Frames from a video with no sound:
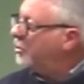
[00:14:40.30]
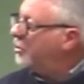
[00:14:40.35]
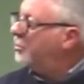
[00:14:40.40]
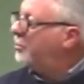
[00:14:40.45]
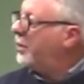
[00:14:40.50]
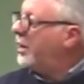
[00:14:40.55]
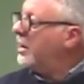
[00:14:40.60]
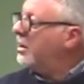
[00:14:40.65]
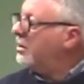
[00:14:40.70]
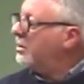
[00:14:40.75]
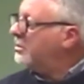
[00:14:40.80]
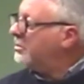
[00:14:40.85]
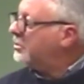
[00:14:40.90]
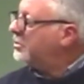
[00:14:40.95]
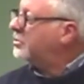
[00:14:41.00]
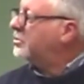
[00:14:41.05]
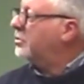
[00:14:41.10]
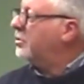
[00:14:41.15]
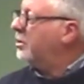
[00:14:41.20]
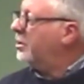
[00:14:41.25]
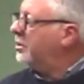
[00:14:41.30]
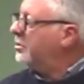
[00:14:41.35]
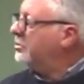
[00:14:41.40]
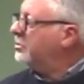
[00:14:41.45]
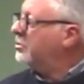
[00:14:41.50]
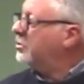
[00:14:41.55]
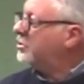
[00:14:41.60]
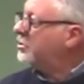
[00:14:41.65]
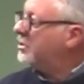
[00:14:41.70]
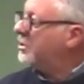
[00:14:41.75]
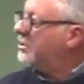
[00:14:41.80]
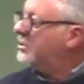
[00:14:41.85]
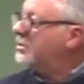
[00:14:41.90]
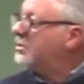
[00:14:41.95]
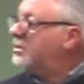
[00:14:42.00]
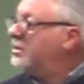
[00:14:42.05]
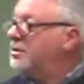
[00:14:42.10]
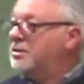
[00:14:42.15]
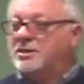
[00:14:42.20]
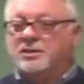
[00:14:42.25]
with your parents or others
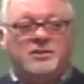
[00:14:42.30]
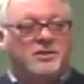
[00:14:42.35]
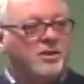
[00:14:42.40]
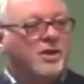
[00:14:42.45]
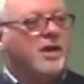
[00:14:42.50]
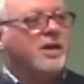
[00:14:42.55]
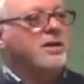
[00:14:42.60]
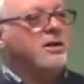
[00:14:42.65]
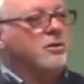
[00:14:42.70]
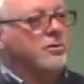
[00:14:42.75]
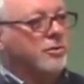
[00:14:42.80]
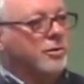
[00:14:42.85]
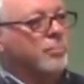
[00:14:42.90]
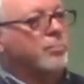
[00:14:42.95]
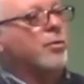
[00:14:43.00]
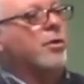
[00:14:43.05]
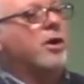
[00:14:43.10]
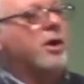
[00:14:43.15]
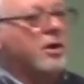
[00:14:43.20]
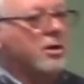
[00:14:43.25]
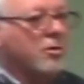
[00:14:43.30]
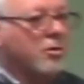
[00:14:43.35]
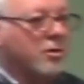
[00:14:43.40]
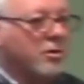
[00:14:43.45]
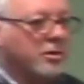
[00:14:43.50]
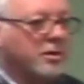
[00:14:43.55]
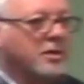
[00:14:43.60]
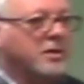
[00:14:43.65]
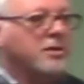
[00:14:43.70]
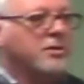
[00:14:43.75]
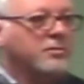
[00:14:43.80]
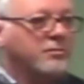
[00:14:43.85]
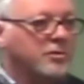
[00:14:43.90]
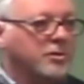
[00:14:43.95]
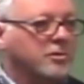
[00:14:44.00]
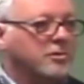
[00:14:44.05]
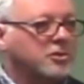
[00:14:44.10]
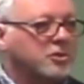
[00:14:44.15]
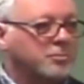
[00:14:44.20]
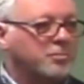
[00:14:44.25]
such that they are the priority
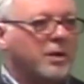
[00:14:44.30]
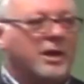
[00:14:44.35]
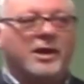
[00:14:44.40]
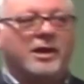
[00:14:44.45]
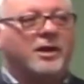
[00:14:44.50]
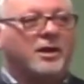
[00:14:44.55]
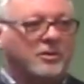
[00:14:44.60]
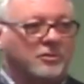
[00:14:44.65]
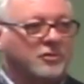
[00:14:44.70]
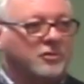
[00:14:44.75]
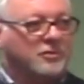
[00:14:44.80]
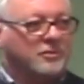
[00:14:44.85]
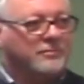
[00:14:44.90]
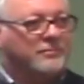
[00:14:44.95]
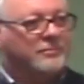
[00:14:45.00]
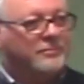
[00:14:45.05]
over your spouse.